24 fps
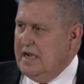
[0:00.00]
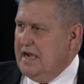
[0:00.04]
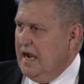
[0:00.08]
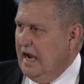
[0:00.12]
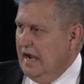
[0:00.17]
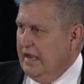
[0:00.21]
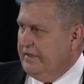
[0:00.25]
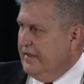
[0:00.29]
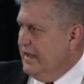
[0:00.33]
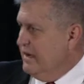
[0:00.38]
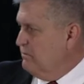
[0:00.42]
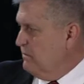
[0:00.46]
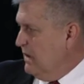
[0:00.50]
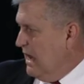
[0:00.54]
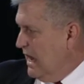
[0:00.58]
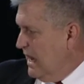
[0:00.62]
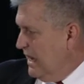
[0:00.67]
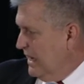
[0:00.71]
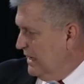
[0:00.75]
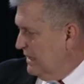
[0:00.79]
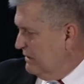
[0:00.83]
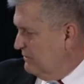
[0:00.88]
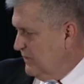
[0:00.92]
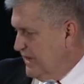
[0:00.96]
And then
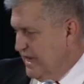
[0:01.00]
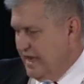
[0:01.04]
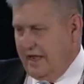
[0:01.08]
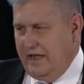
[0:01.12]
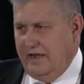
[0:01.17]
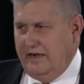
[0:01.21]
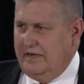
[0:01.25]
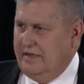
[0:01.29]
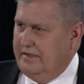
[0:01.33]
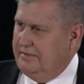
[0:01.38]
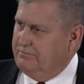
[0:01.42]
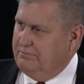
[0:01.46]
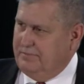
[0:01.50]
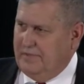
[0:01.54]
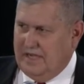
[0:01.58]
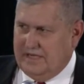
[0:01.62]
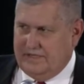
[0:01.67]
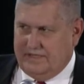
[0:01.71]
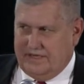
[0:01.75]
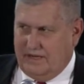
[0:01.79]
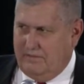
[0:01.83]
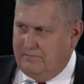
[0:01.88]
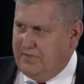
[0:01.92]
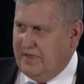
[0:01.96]
we had
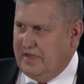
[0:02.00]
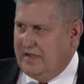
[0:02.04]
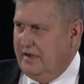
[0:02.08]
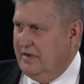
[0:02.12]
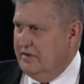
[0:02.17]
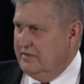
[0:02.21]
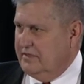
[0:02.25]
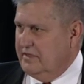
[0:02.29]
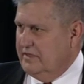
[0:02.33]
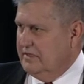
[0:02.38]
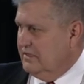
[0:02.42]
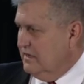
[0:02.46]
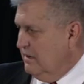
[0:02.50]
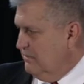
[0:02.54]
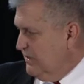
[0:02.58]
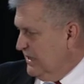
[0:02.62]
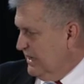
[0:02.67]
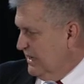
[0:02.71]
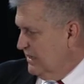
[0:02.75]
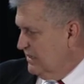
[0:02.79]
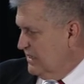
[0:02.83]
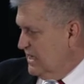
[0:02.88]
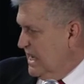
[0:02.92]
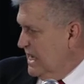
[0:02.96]
something else and something
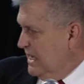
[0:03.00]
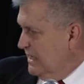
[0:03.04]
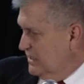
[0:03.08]
else.